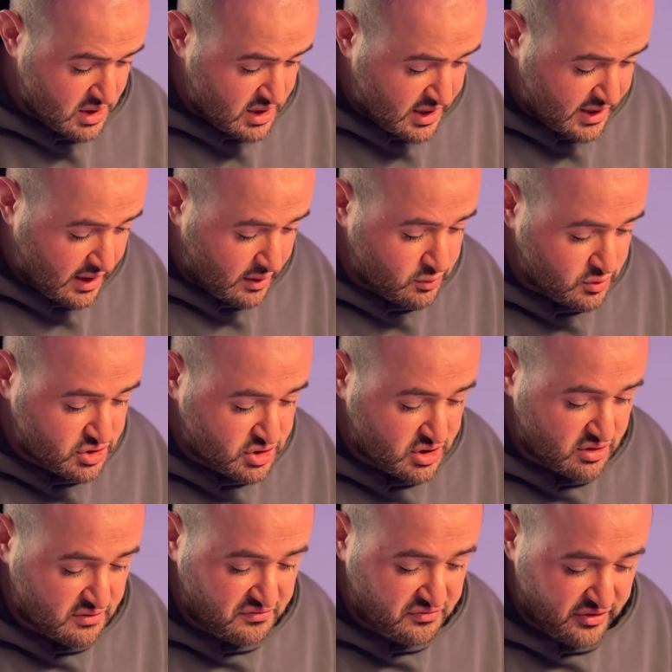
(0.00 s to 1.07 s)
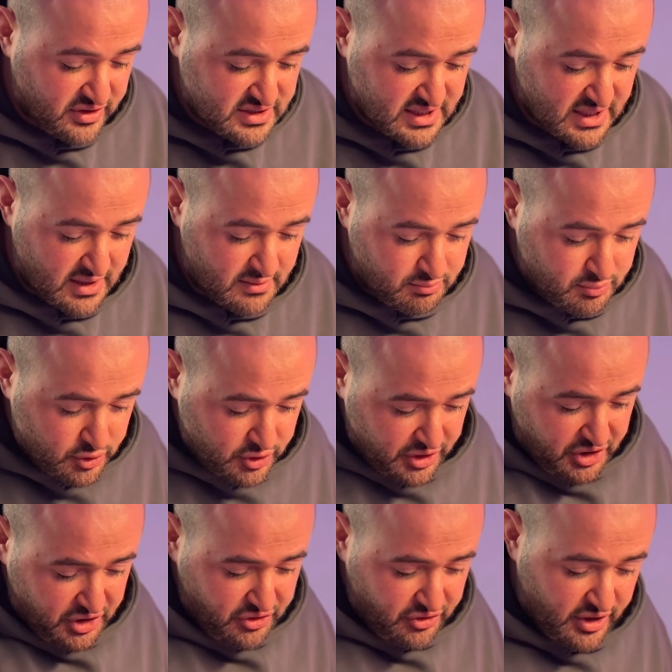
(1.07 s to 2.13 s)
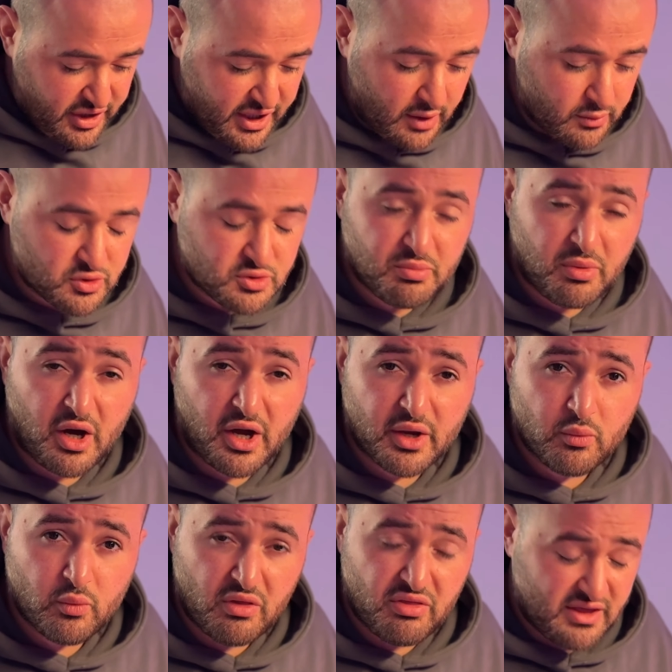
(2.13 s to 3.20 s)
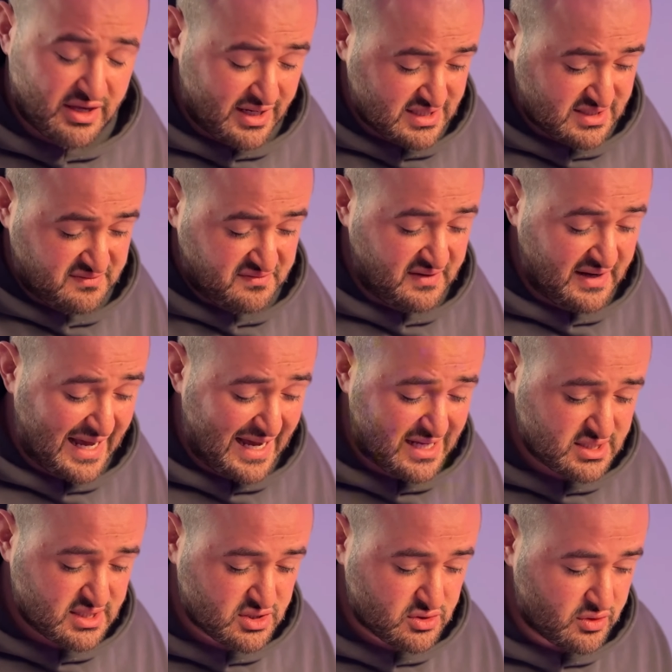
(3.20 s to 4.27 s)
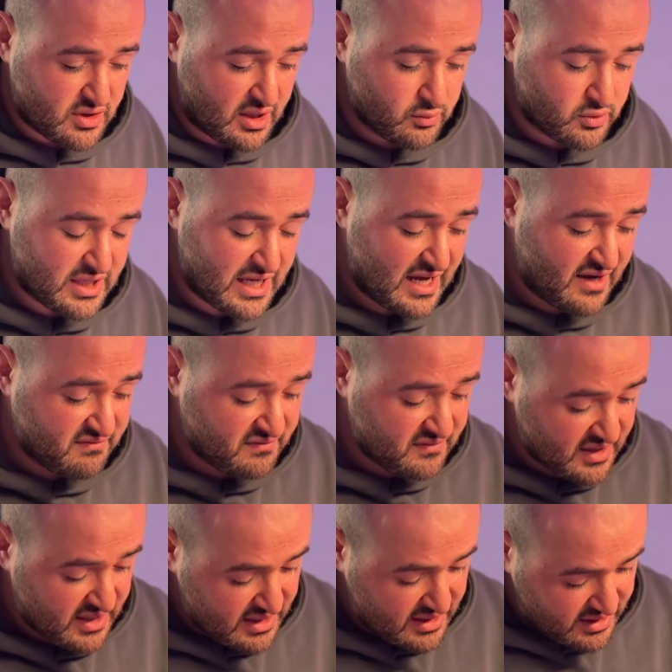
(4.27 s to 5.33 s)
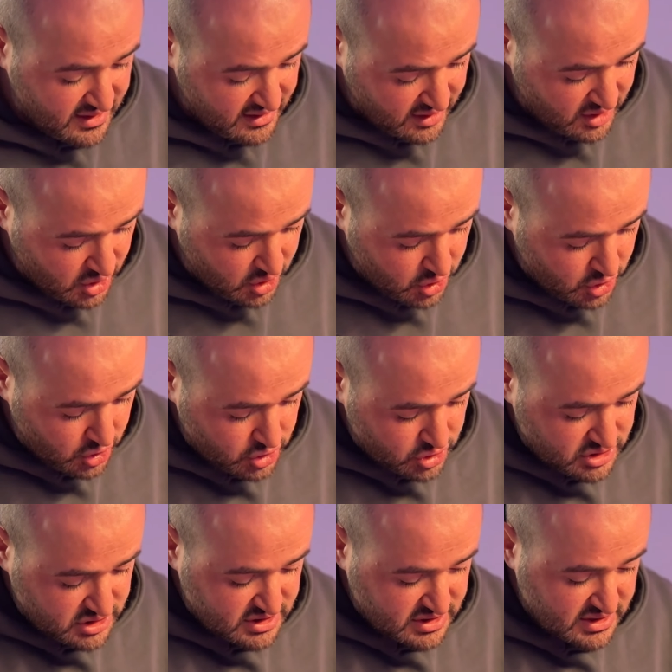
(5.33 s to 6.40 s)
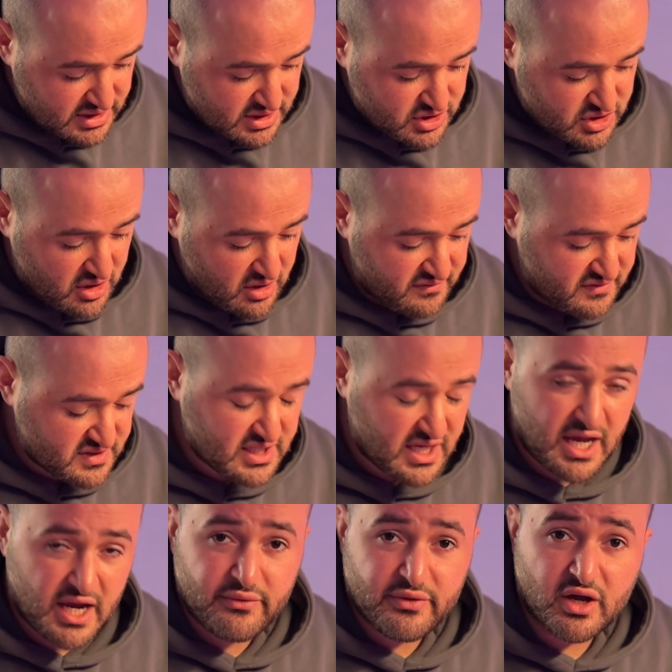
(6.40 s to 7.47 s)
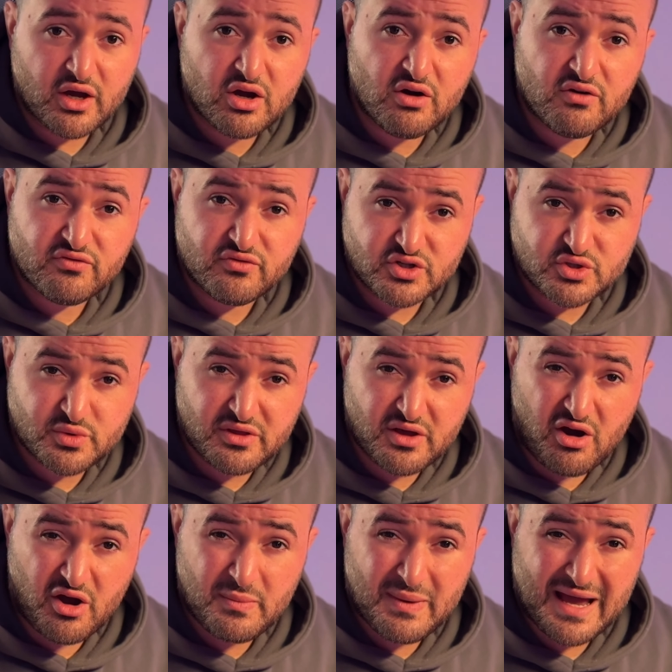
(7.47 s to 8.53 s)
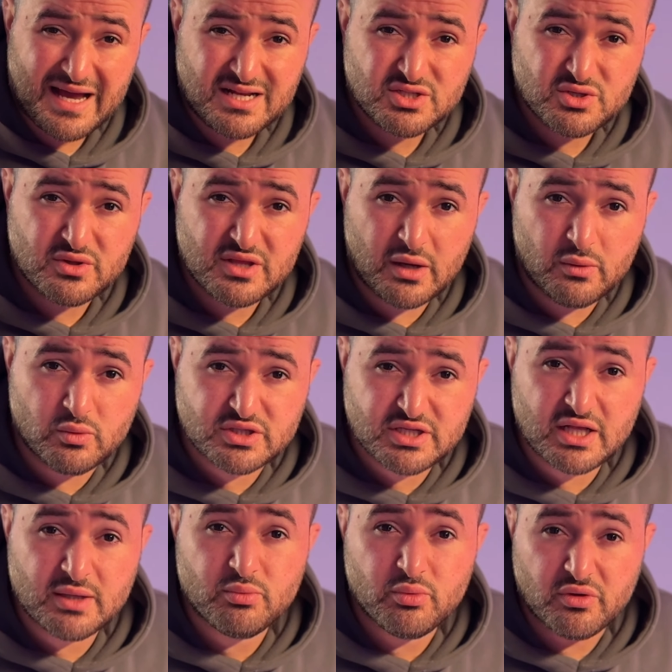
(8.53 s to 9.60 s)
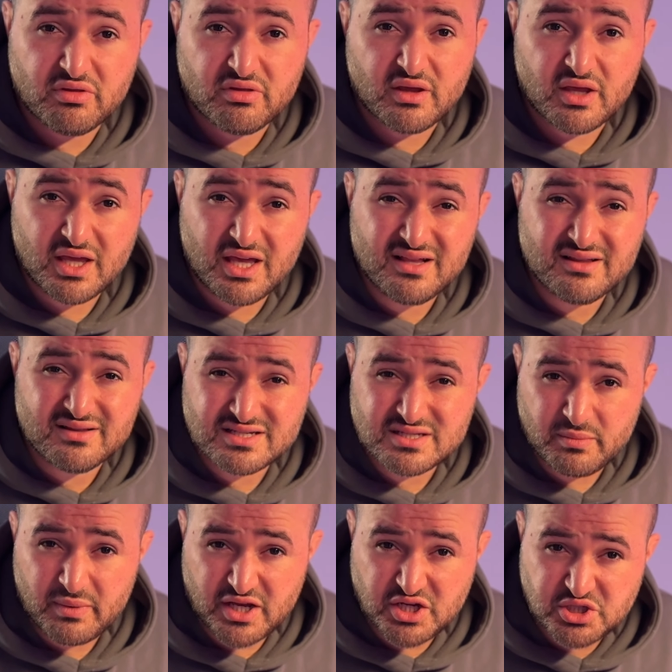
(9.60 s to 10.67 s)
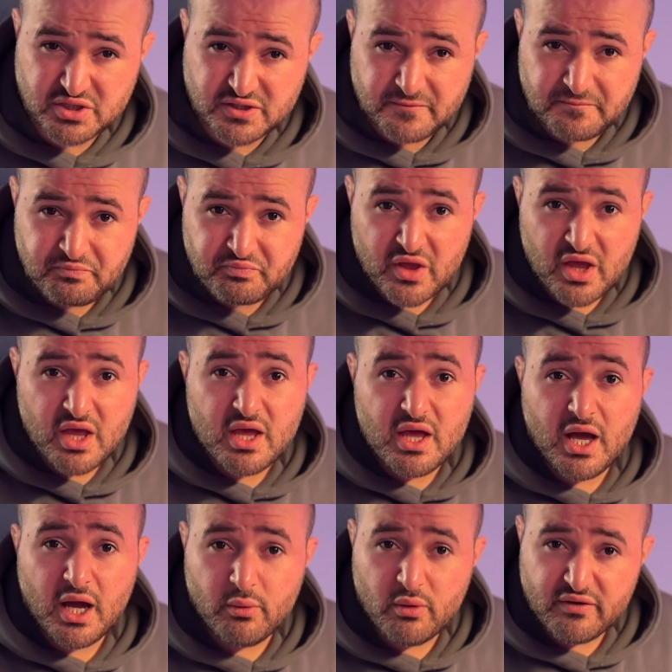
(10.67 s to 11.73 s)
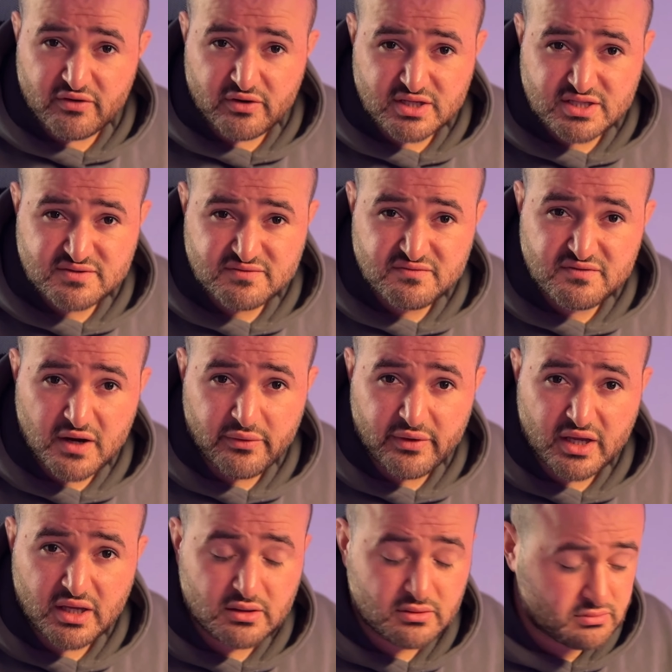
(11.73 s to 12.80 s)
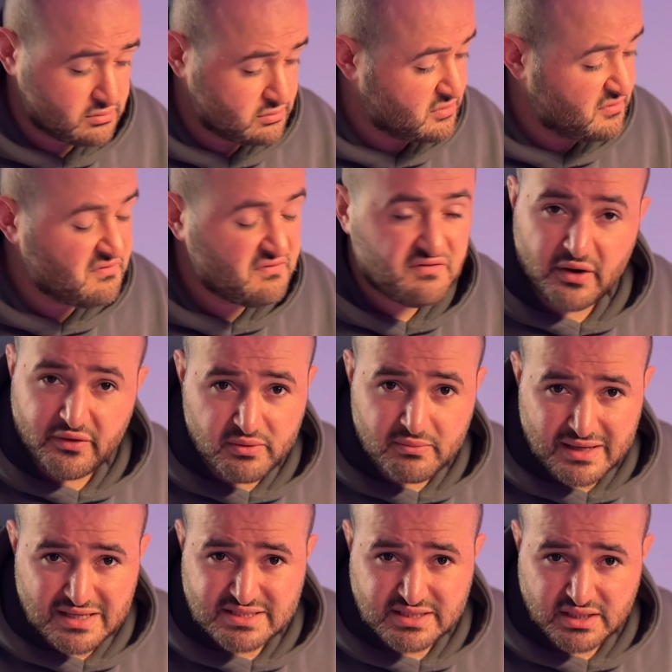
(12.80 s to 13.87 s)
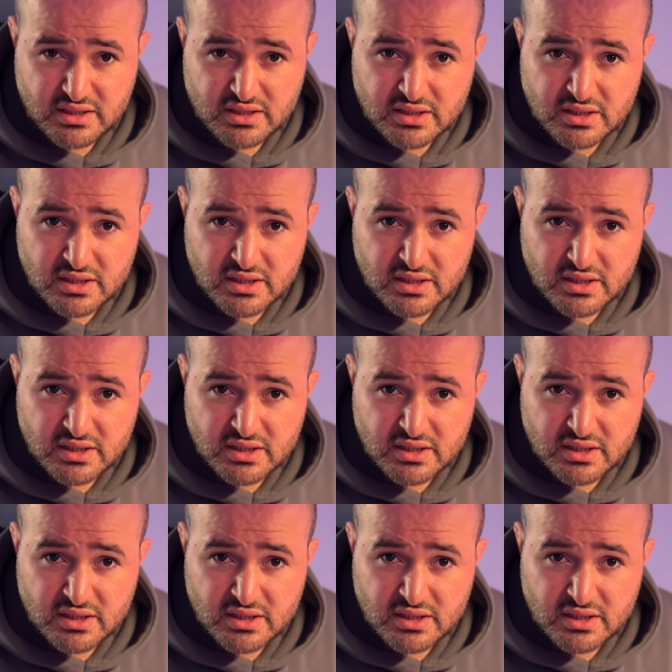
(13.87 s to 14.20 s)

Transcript: And I would kind of freeze it and put it here, and I would buy one that is flat, so that would have good surface area coverage with the iPad, so that would help with the heat dissipation. However, it's very, very messy.